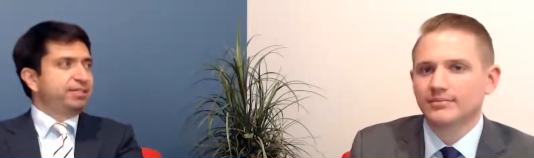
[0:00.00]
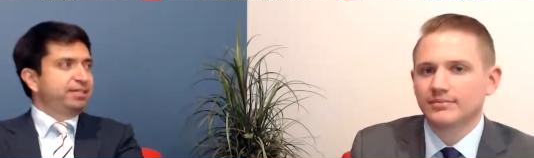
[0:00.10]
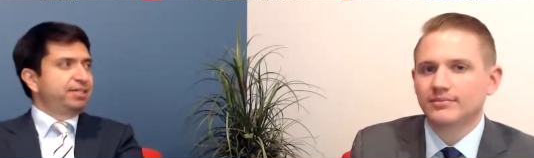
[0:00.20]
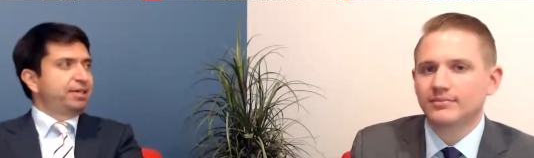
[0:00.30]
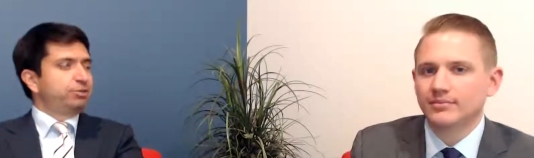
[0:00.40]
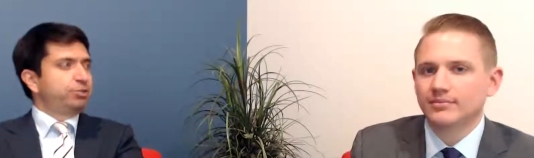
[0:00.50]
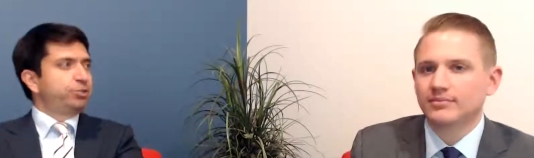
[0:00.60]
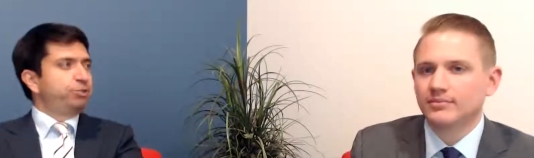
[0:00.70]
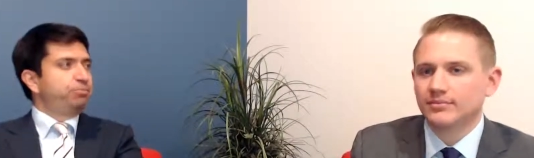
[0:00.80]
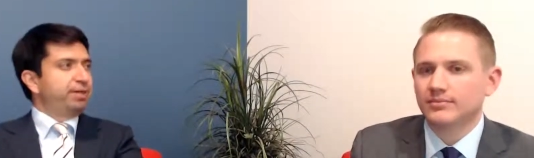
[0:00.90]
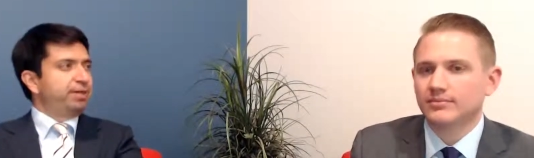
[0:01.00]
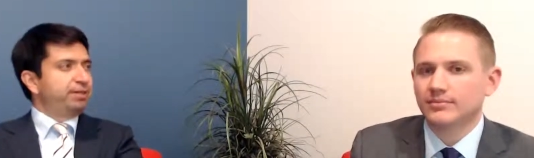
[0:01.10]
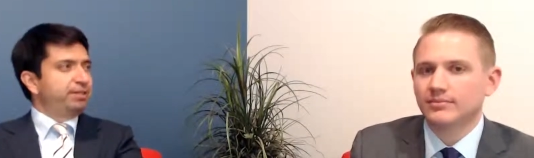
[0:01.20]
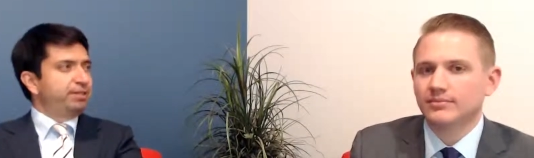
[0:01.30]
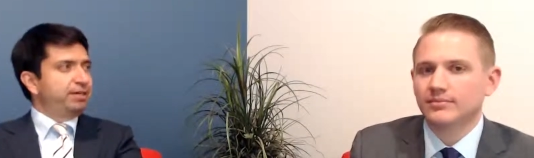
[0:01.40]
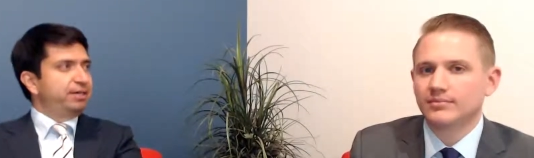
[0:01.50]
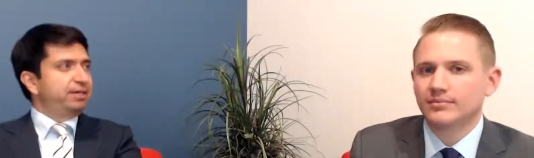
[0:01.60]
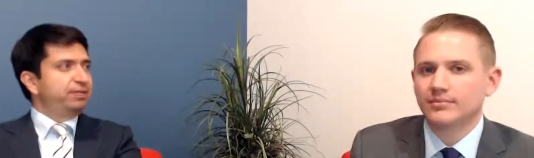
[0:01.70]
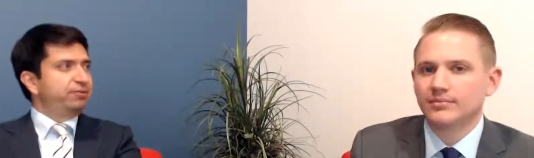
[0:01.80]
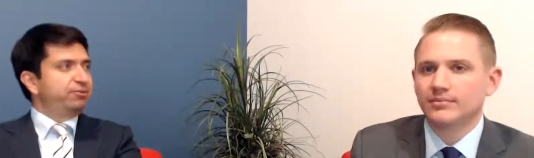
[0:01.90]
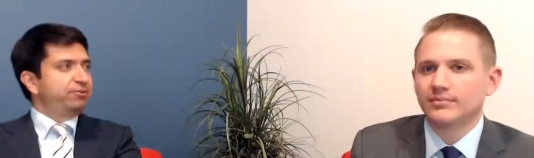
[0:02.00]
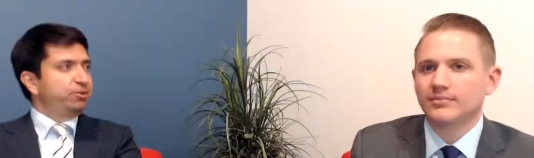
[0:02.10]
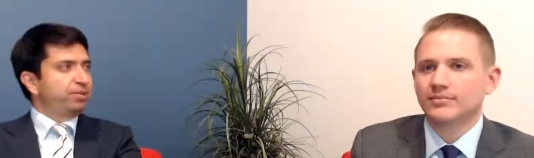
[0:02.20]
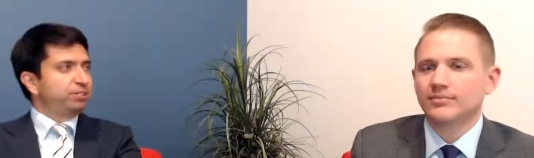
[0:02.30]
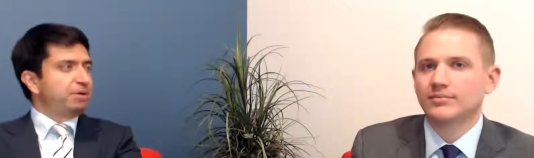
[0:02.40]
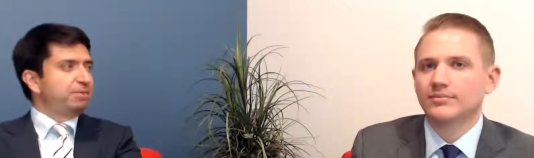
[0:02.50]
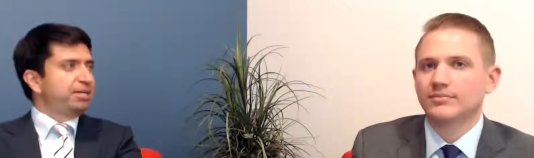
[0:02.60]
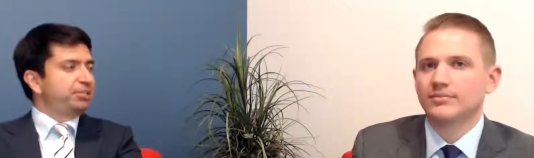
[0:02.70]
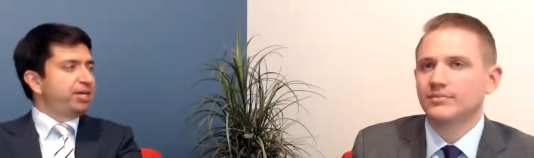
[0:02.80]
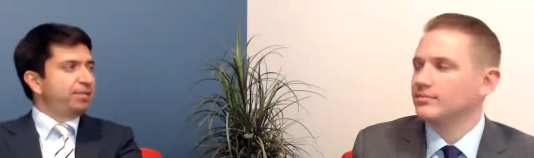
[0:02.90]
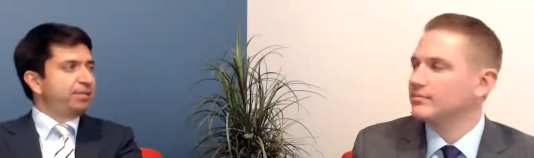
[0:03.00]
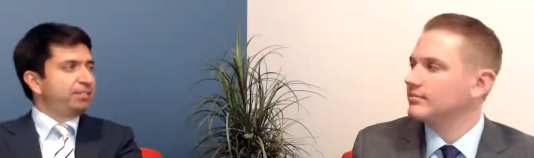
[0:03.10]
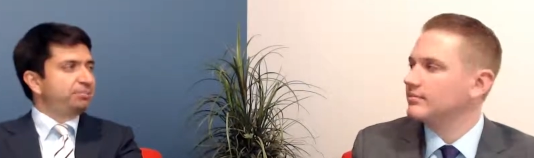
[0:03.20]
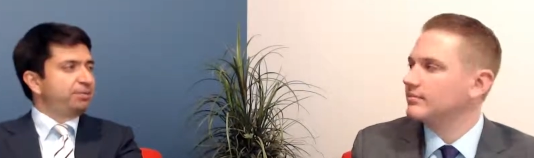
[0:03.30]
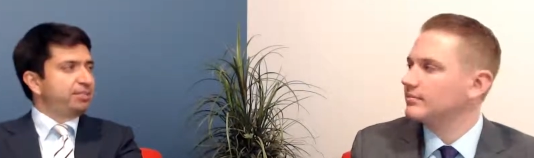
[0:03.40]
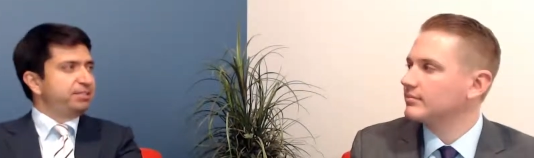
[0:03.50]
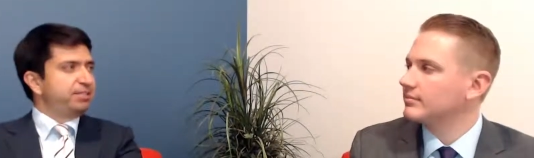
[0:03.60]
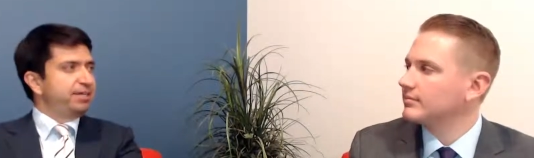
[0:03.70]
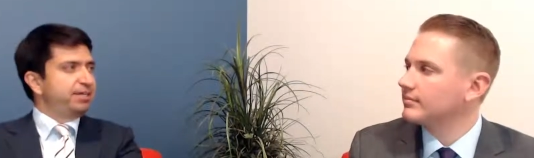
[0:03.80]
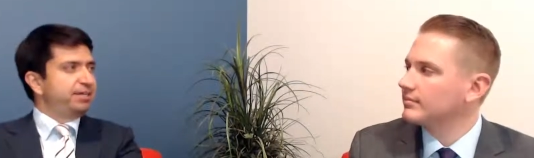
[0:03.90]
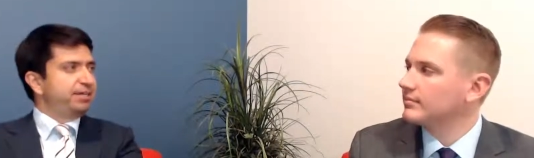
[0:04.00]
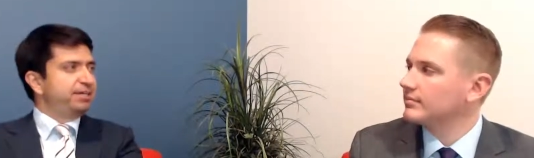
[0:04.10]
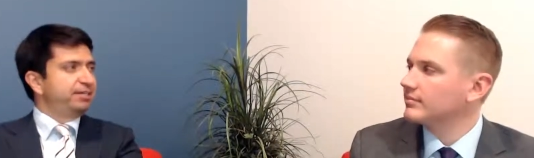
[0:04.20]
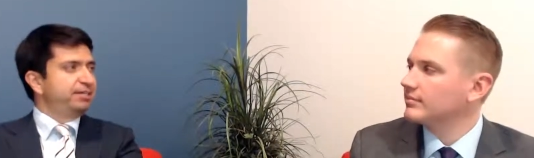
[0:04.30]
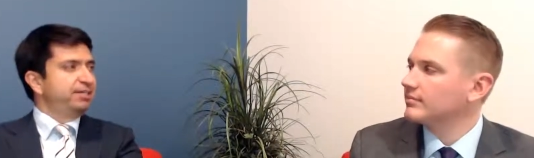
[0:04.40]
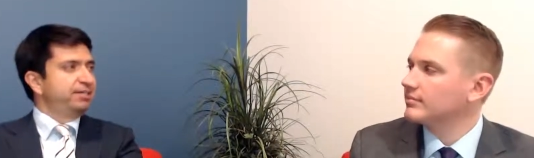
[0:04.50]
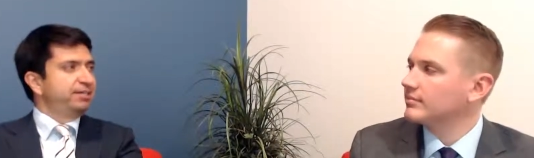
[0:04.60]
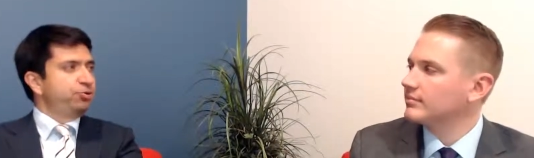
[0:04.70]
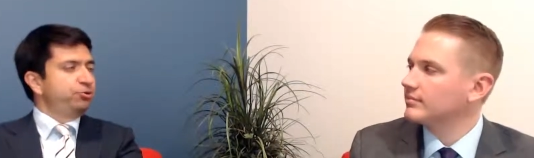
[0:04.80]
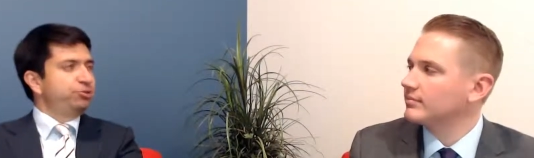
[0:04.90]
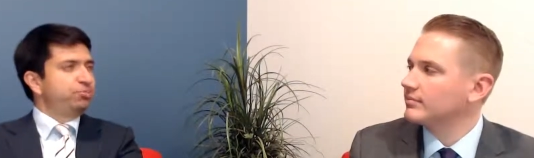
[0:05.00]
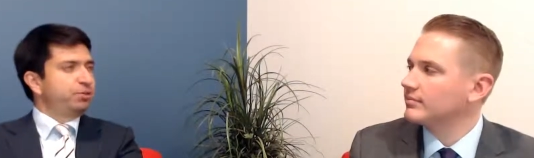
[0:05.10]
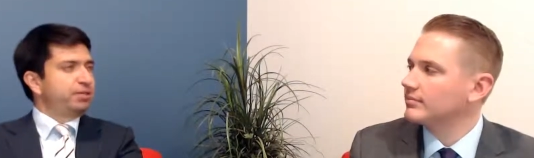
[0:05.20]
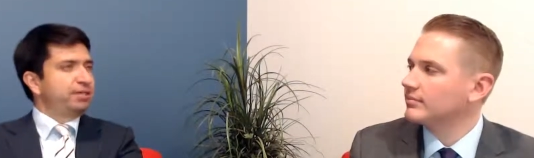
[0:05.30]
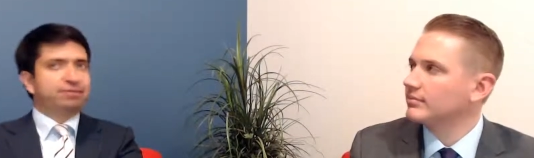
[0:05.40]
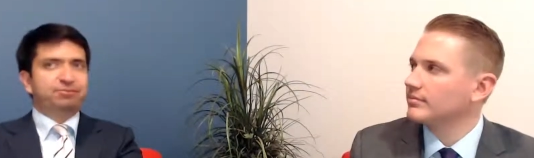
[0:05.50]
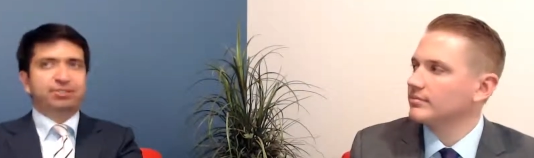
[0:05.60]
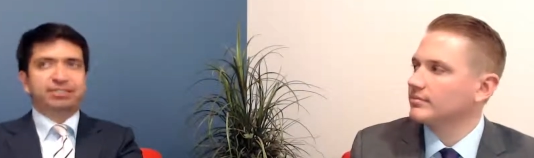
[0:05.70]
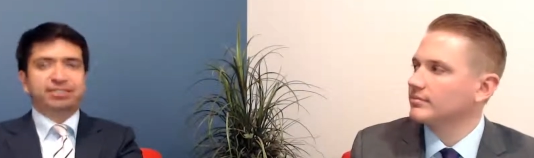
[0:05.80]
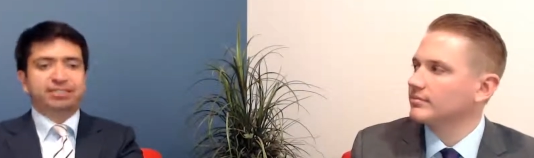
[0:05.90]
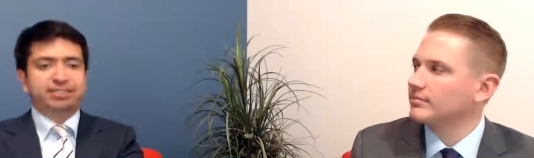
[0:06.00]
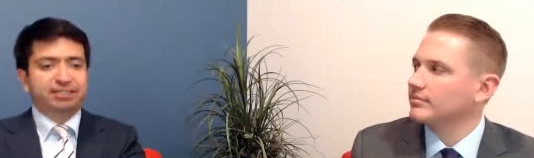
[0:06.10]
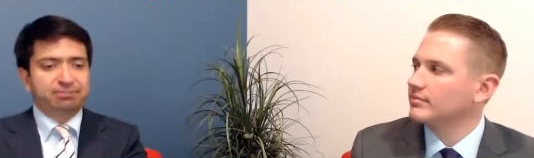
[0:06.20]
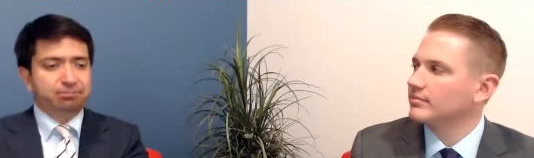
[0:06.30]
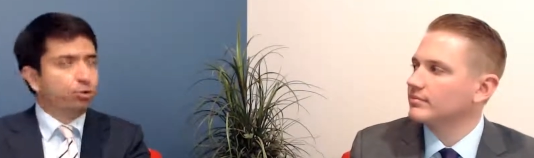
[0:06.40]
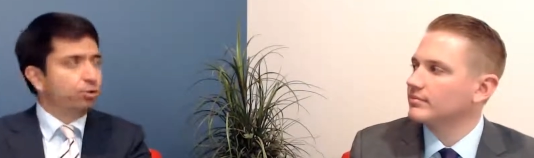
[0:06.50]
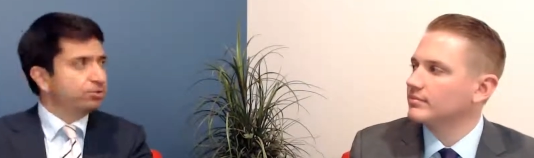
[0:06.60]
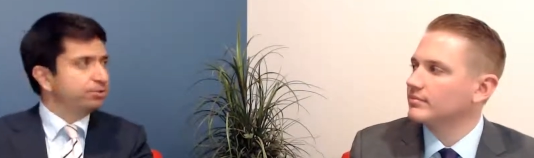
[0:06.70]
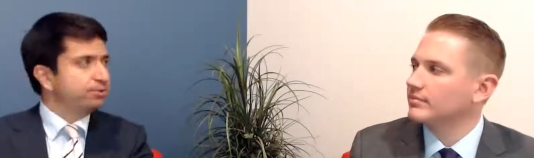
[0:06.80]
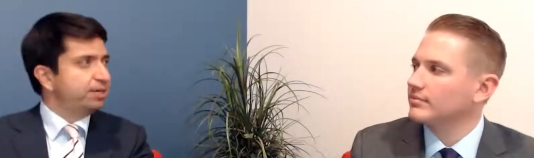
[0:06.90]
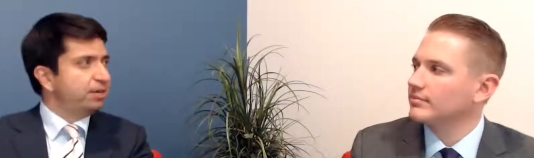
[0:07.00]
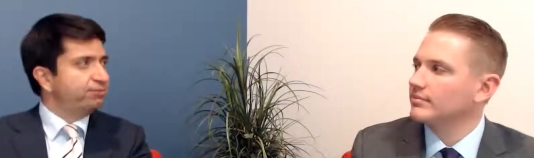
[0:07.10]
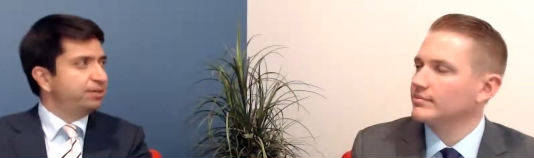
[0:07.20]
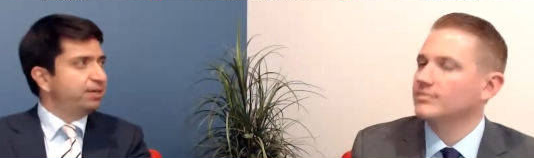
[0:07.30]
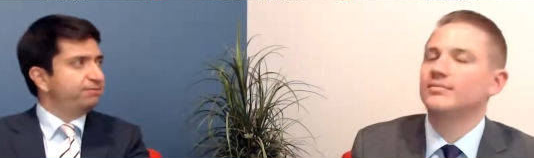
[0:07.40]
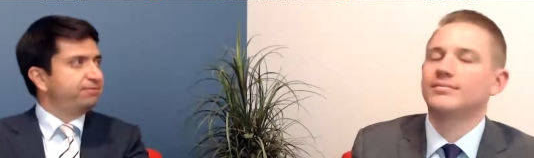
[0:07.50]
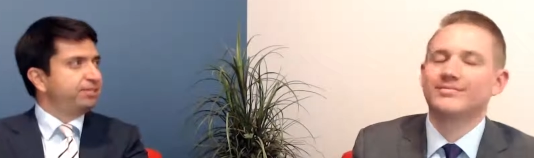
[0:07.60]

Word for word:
Speaker 1: How much would you bid uh, for a Rolex? Maybe not Jack Nicklaus, but let's say uh, who's your uh, what is it? Uh, Pujols was offering off